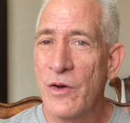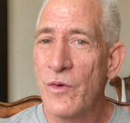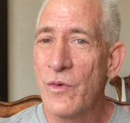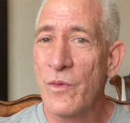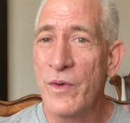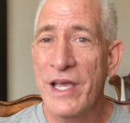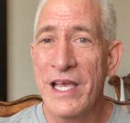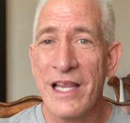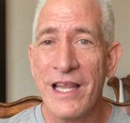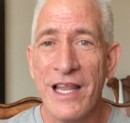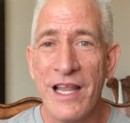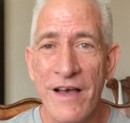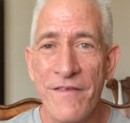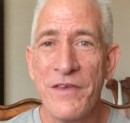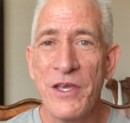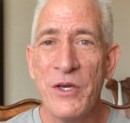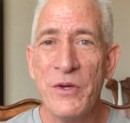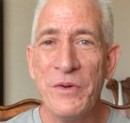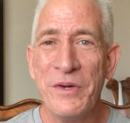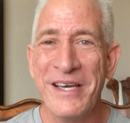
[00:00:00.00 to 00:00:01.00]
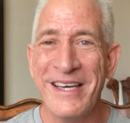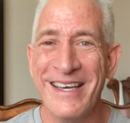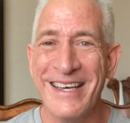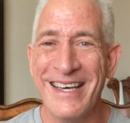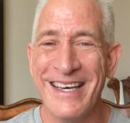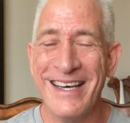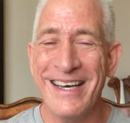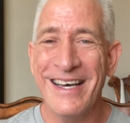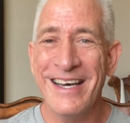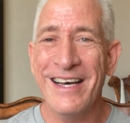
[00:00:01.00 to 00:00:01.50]
We love
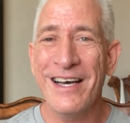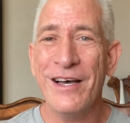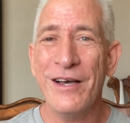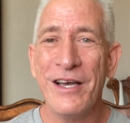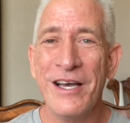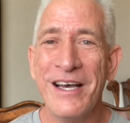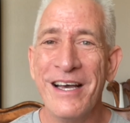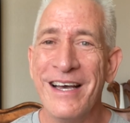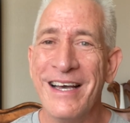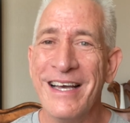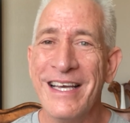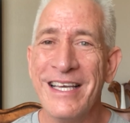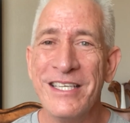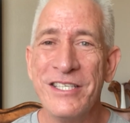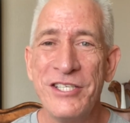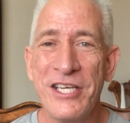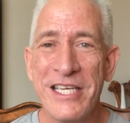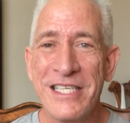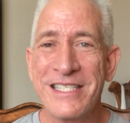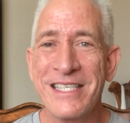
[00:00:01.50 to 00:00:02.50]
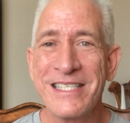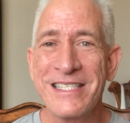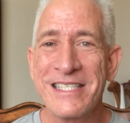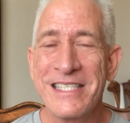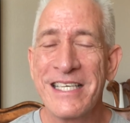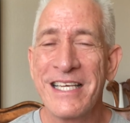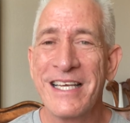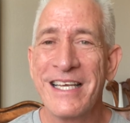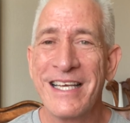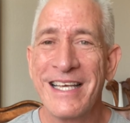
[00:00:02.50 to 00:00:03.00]
you.
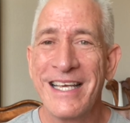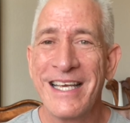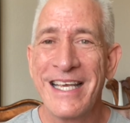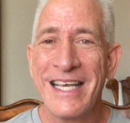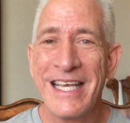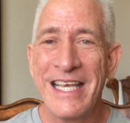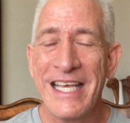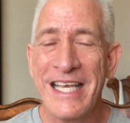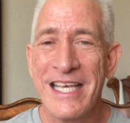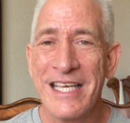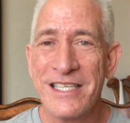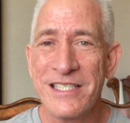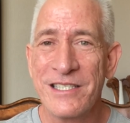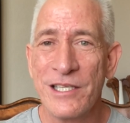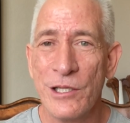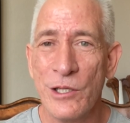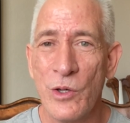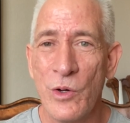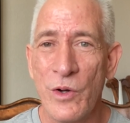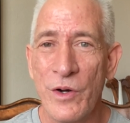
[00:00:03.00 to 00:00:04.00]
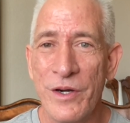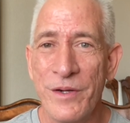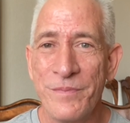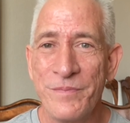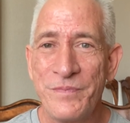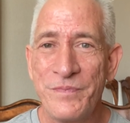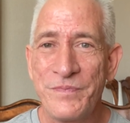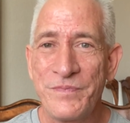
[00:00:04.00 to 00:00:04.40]
Jesus is the Lord.